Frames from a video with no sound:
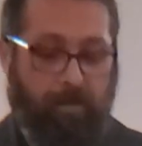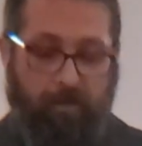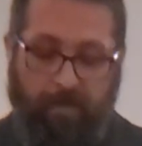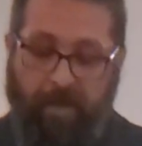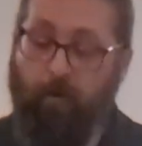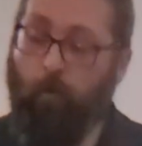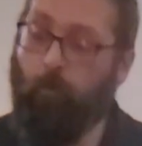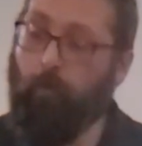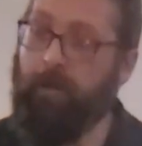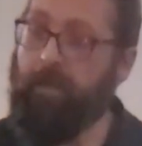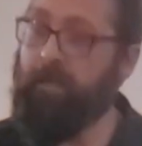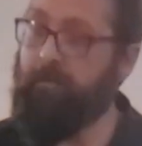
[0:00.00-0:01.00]
They
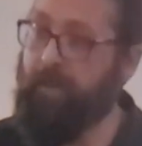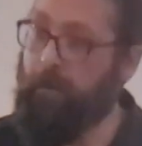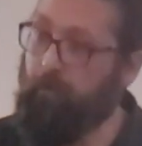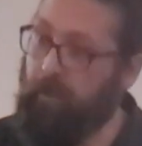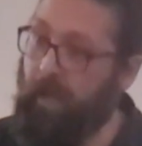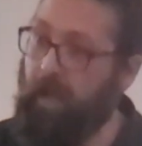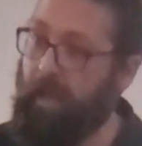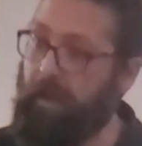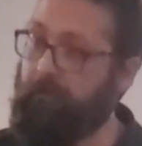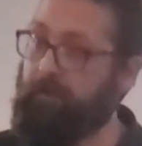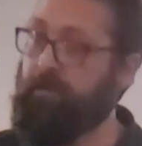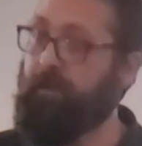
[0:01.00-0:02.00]
oriented their
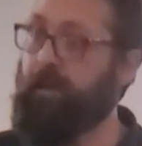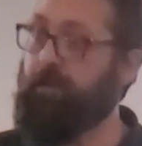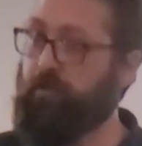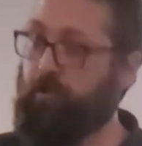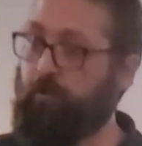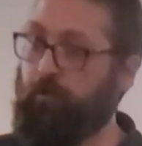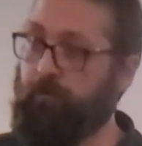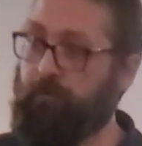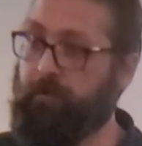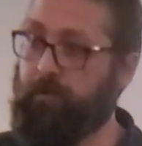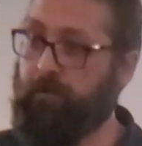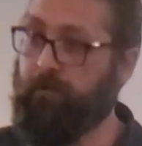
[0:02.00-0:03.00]
lives as
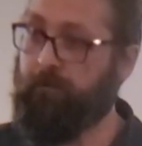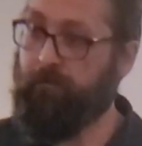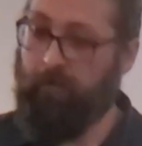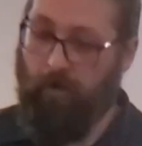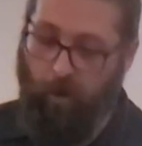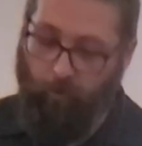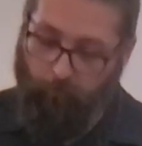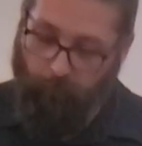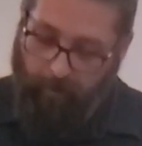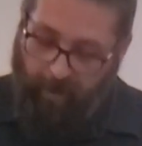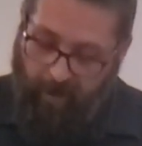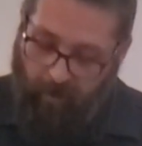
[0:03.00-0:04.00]
Jews
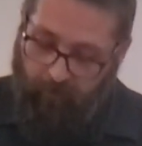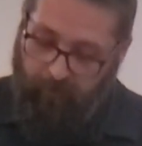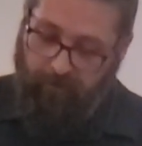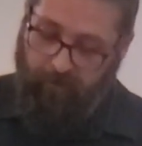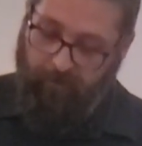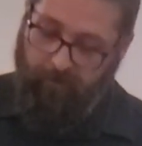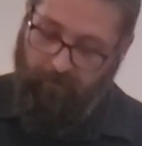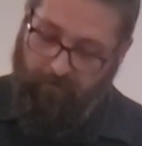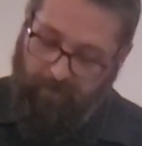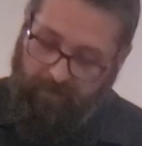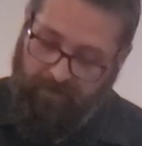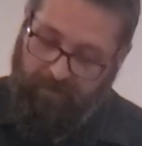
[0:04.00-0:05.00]
around
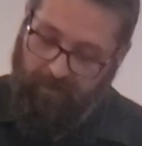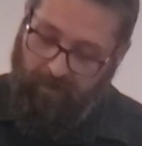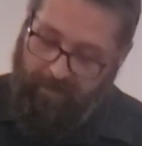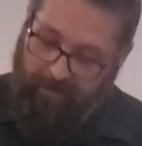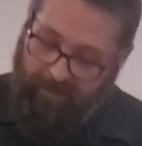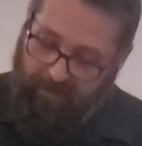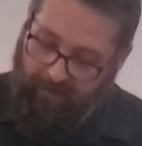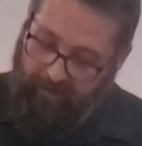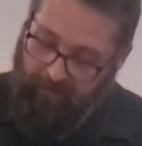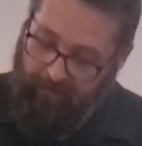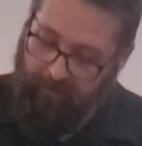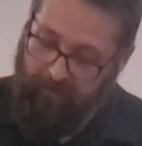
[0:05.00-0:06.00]
this idea